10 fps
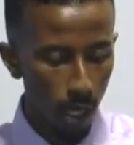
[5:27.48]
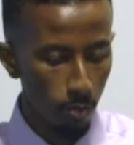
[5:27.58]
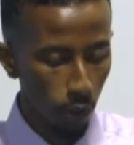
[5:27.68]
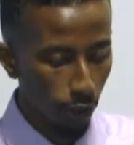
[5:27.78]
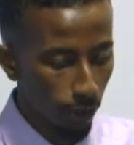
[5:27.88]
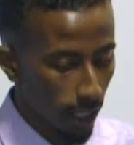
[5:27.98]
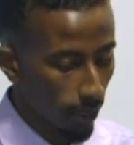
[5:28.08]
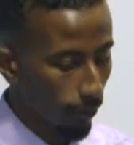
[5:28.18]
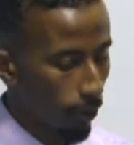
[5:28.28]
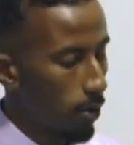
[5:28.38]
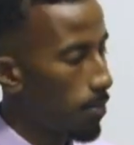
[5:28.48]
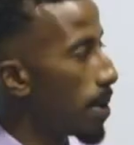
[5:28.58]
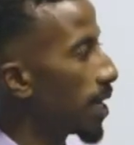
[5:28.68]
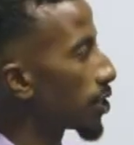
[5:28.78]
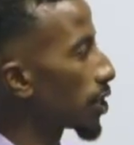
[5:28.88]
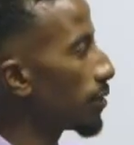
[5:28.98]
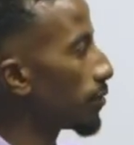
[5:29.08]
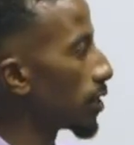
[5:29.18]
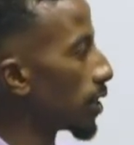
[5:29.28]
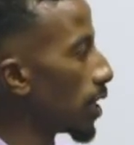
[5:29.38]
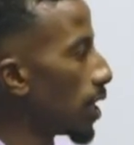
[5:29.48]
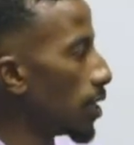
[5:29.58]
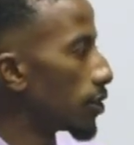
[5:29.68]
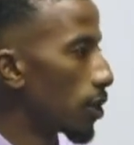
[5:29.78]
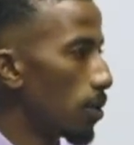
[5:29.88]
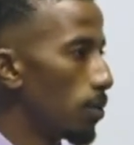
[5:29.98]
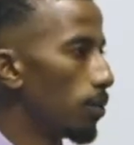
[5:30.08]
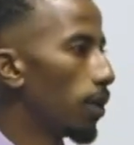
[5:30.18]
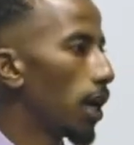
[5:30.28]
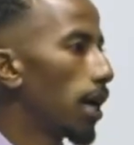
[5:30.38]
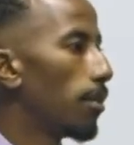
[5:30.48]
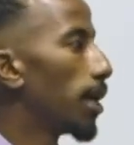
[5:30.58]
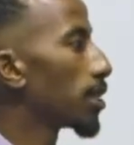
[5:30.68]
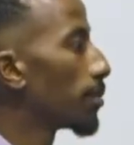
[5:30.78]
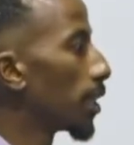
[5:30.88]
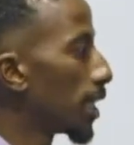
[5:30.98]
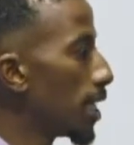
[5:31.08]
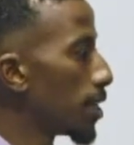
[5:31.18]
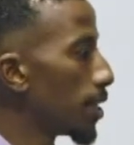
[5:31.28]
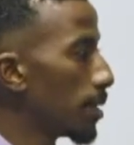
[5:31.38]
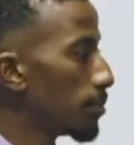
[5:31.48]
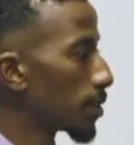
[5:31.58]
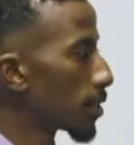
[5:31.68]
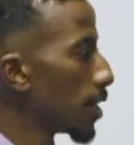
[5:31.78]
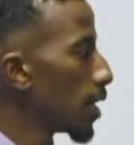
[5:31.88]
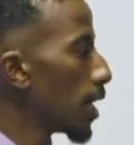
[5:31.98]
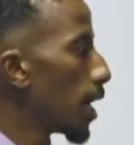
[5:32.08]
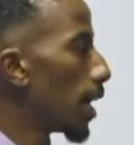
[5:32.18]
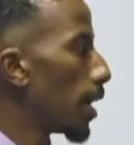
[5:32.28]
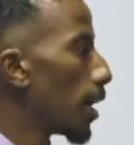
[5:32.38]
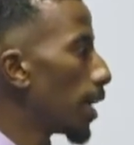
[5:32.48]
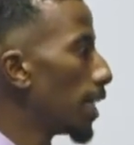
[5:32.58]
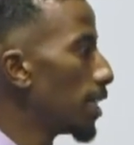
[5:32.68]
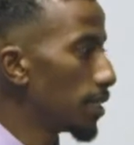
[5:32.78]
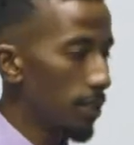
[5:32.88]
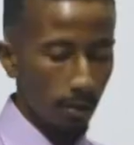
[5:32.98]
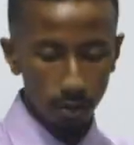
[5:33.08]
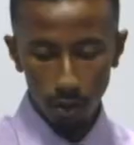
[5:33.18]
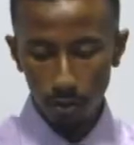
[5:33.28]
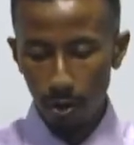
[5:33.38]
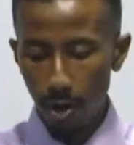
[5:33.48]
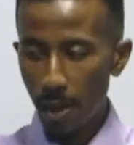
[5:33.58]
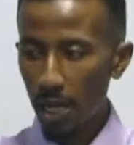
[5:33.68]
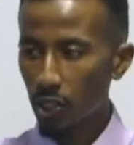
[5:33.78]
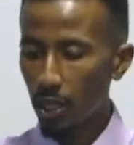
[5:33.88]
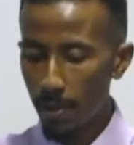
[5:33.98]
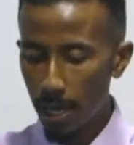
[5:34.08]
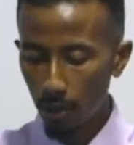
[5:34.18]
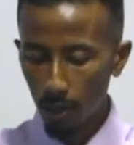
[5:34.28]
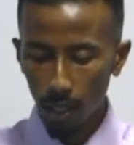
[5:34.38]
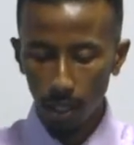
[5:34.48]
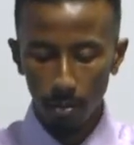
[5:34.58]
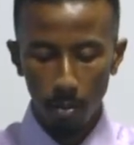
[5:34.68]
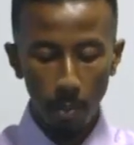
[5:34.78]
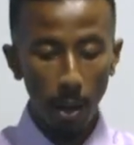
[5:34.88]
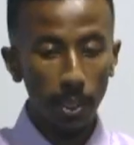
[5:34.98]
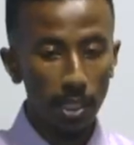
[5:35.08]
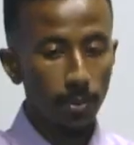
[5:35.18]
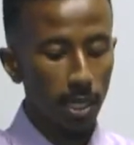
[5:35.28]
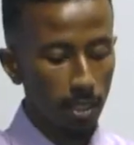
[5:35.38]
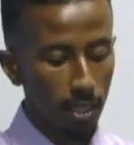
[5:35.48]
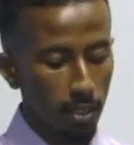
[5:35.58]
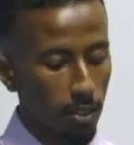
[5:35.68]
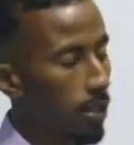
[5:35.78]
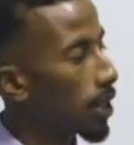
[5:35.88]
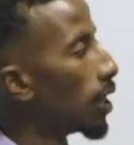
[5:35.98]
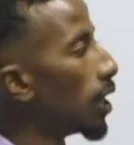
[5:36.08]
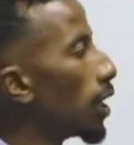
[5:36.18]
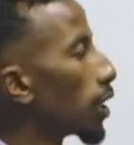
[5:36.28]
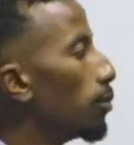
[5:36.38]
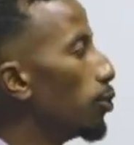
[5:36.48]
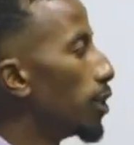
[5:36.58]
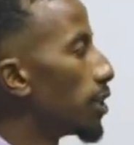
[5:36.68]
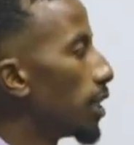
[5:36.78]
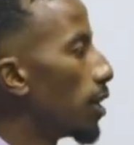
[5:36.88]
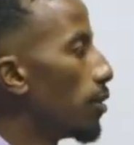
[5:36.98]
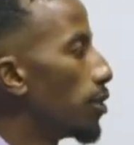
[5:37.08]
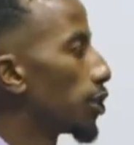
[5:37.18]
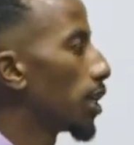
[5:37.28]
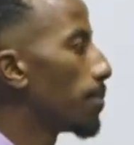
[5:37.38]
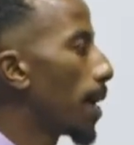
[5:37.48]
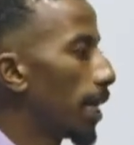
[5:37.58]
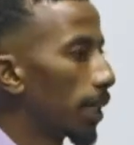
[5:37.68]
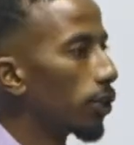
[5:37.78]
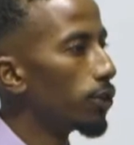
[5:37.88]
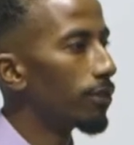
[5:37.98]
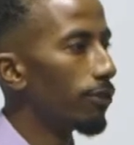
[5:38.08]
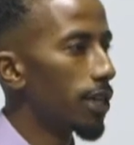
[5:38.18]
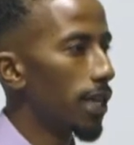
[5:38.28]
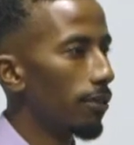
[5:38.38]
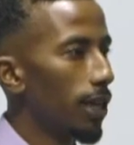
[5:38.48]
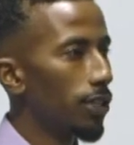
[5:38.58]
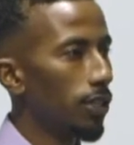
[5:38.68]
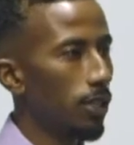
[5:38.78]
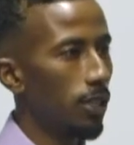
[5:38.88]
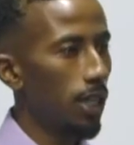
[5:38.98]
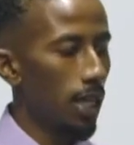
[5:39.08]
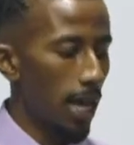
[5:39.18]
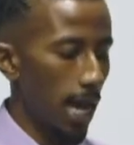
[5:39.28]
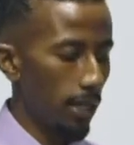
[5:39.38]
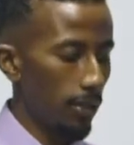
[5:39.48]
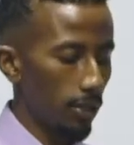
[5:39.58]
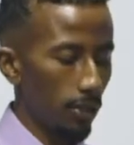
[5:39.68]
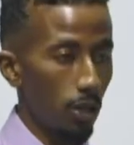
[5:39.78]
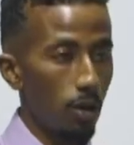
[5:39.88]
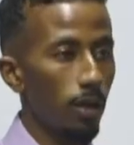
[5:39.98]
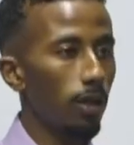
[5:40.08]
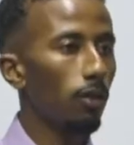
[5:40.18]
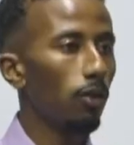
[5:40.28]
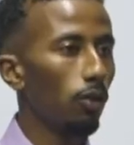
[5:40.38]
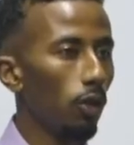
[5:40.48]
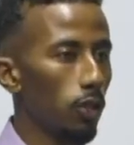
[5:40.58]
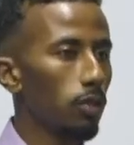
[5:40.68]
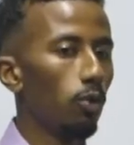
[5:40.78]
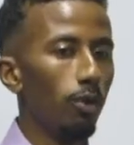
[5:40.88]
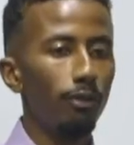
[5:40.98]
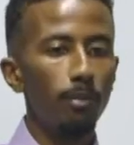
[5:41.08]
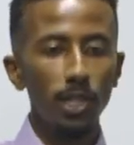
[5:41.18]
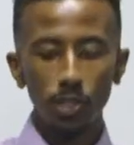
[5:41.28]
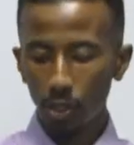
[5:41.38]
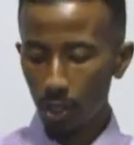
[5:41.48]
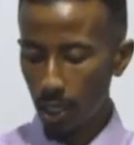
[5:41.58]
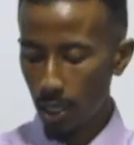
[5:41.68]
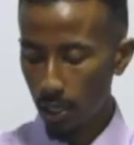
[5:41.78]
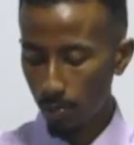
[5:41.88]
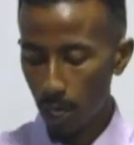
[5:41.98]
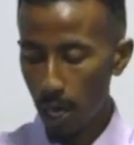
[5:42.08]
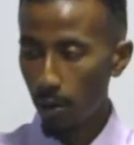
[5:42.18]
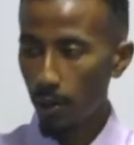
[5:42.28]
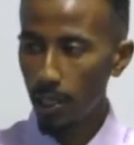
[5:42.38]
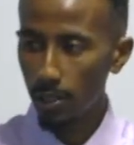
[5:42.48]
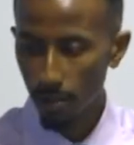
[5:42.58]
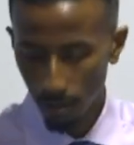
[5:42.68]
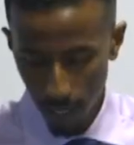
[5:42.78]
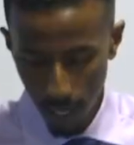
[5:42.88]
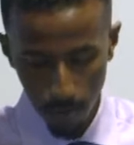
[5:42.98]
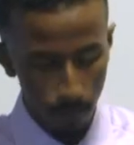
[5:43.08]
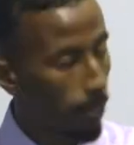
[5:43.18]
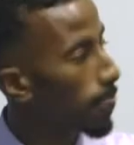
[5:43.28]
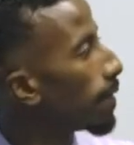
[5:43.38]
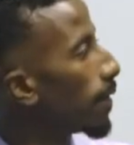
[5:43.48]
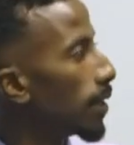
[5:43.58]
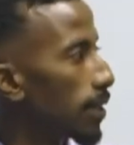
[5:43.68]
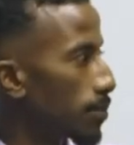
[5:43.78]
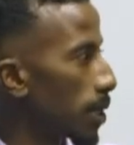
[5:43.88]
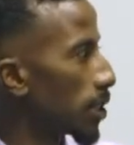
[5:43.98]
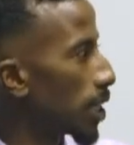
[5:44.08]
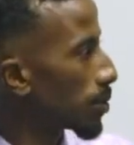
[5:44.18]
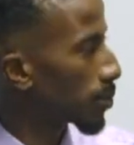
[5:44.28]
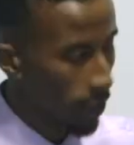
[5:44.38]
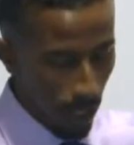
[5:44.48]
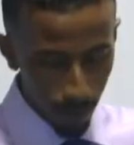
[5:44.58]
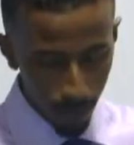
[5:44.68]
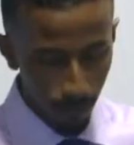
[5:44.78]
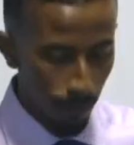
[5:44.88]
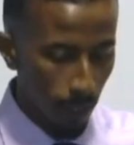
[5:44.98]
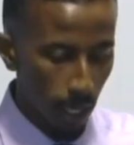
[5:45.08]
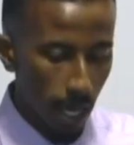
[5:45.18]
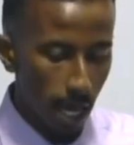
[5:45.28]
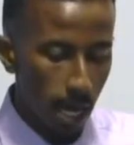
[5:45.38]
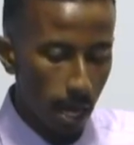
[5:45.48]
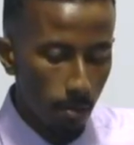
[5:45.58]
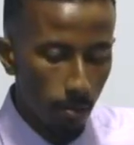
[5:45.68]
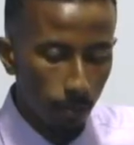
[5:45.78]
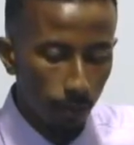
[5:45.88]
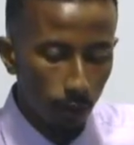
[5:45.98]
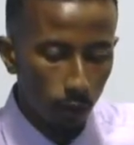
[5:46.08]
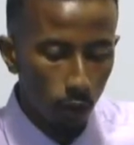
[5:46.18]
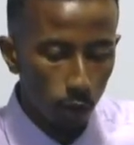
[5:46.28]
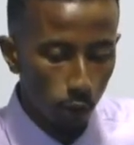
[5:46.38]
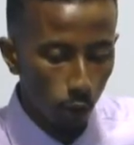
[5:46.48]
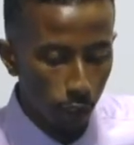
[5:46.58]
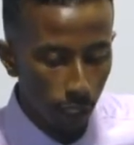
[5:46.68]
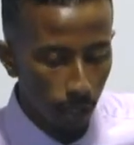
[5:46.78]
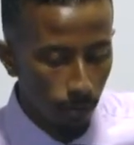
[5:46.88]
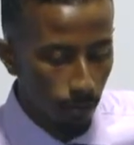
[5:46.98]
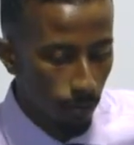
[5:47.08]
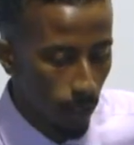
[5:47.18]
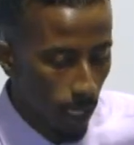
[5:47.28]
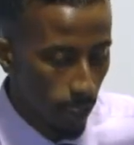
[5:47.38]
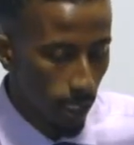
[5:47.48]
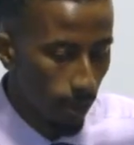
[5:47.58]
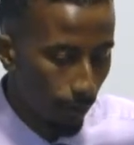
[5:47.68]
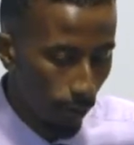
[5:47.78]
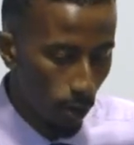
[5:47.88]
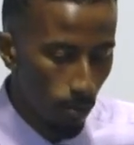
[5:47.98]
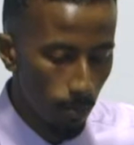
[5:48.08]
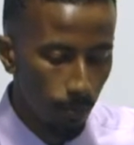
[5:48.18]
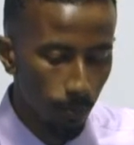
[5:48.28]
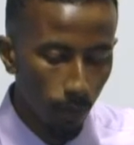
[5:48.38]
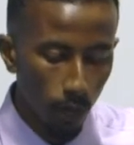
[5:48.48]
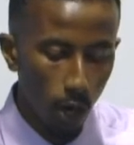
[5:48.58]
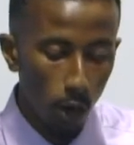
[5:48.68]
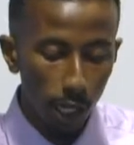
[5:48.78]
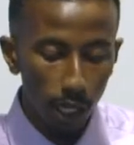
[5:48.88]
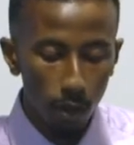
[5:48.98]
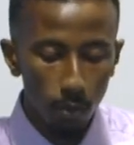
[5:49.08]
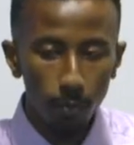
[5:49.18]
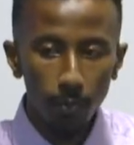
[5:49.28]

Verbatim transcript: Bosharini from Makeshift. So, um, and some of the key themes uh, he's you know very passionate about public spaces, community ownership and inclusive regeneration. And you know, lots more information in his bio and his, um, his presentation just coming. Um, we've got Georgie uh, Seller from Olio.